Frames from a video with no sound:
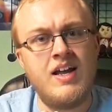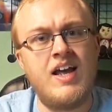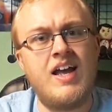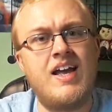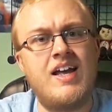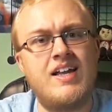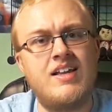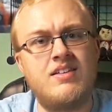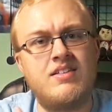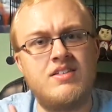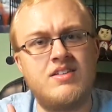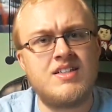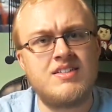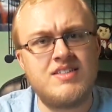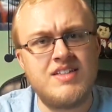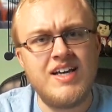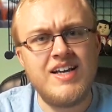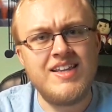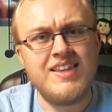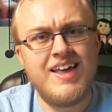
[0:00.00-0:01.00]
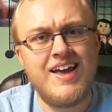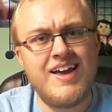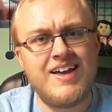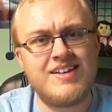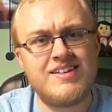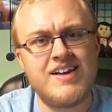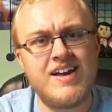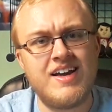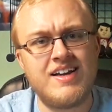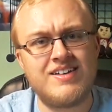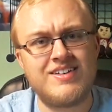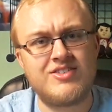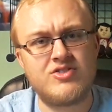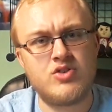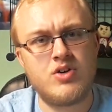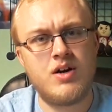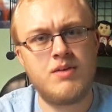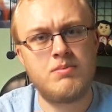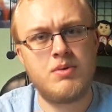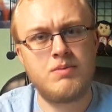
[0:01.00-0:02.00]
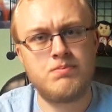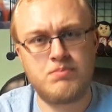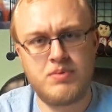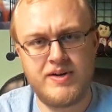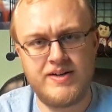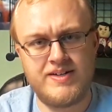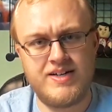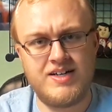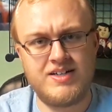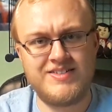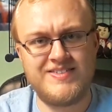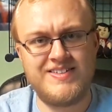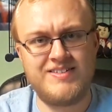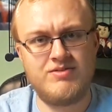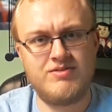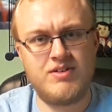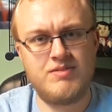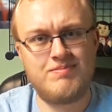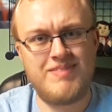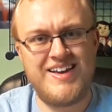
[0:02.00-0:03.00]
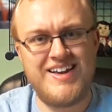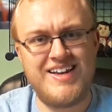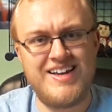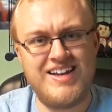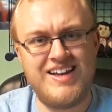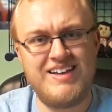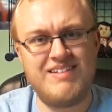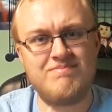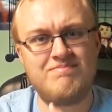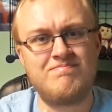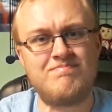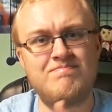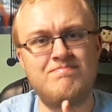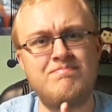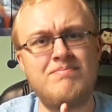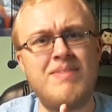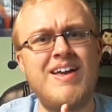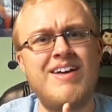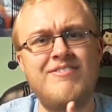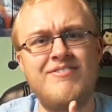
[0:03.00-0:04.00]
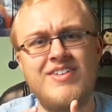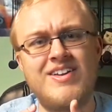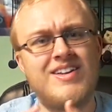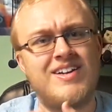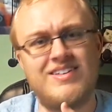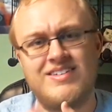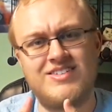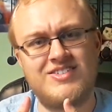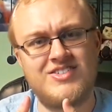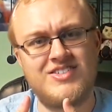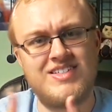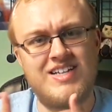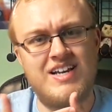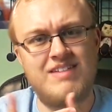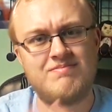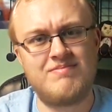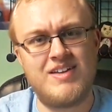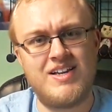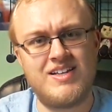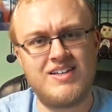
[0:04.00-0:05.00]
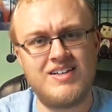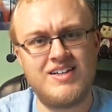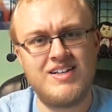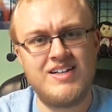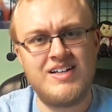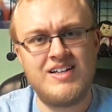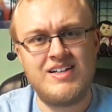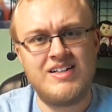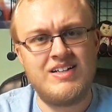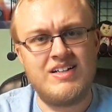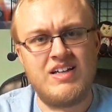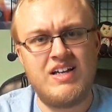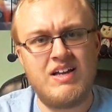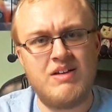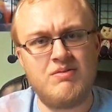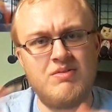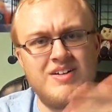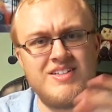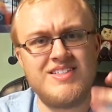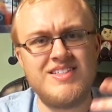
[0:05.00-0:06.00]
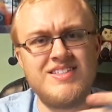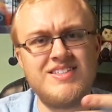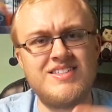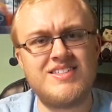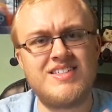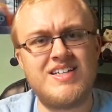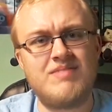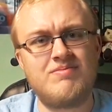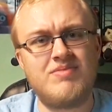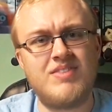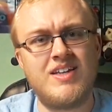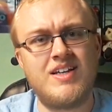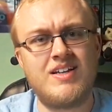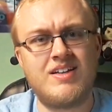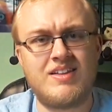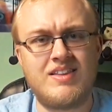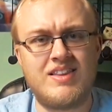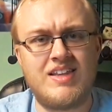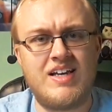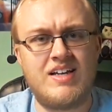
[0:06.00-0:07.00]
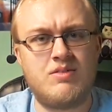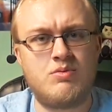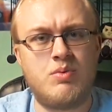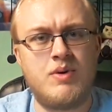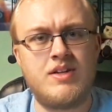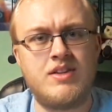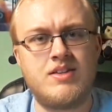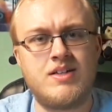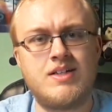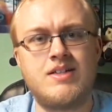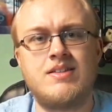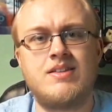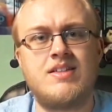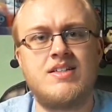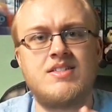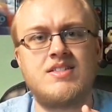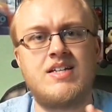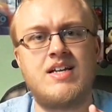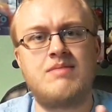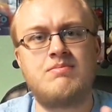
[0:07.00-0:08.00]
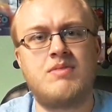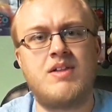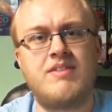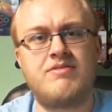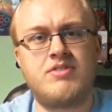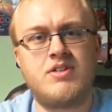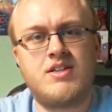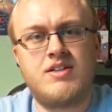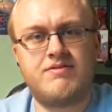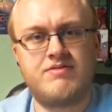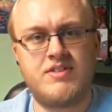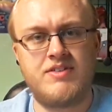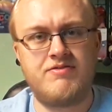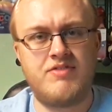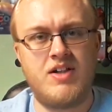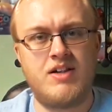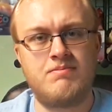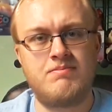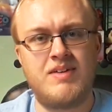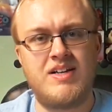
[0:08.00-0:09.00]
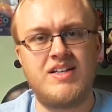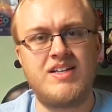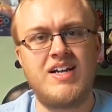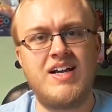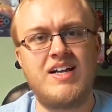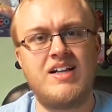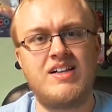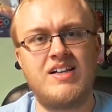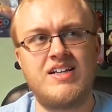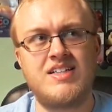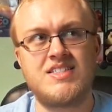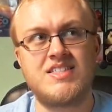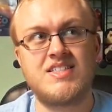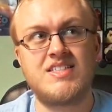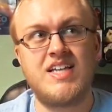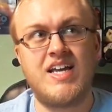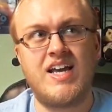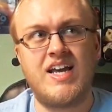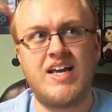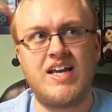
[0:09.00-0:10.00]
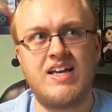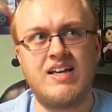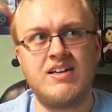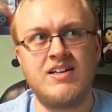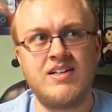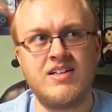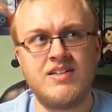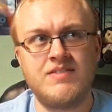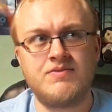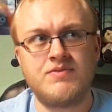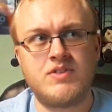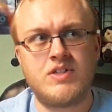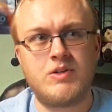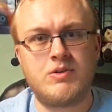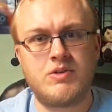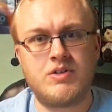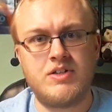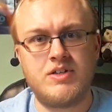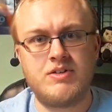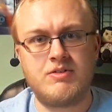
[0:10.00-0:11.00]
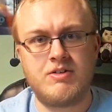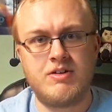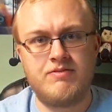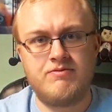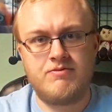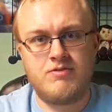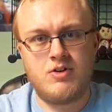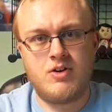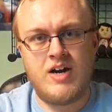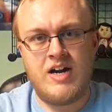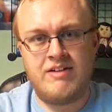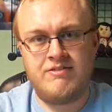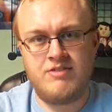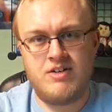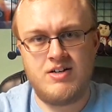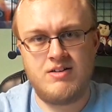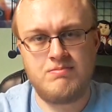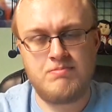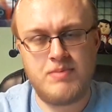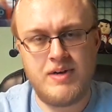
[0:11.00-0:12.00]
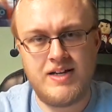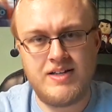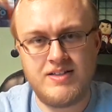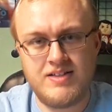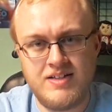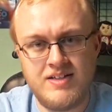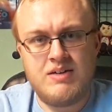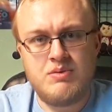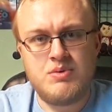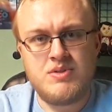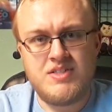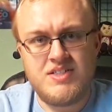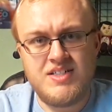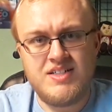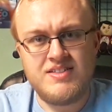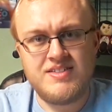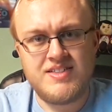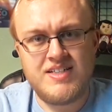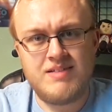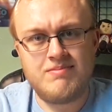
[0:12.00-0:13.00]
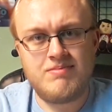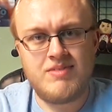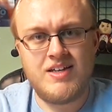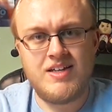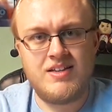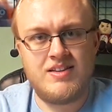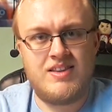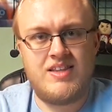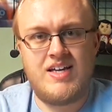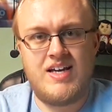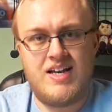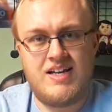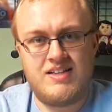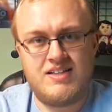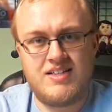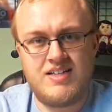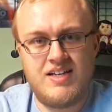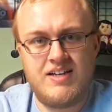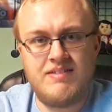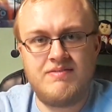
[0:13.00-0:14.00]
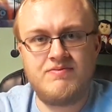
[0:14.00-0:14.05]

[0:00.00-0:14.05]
And to say that it had a troubled production would be a bit of an understatement. It wasn't something that went through the same level of development hell as, say, Duke Nukem Forever, but it was still something that